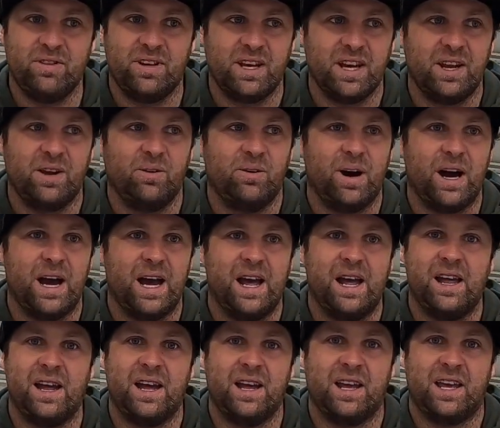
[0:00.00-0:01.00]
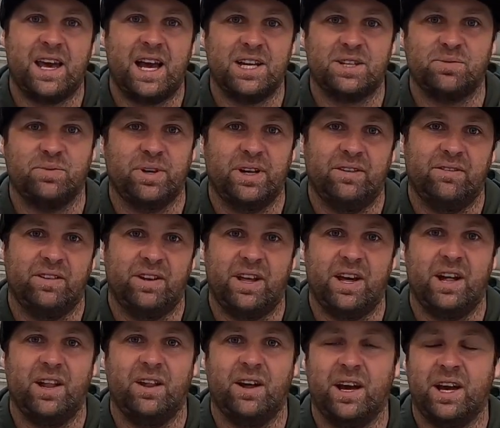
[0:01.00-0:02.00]
get away and catch whatever the
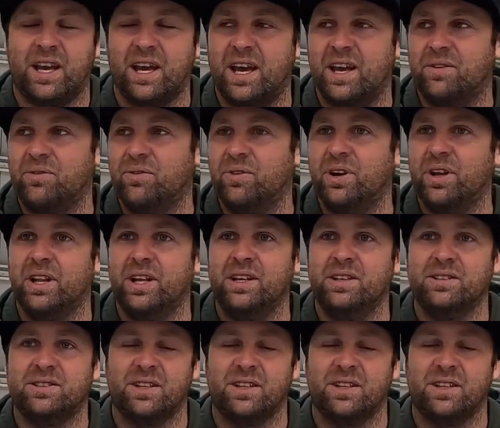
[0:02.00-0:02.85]
hell I can, really.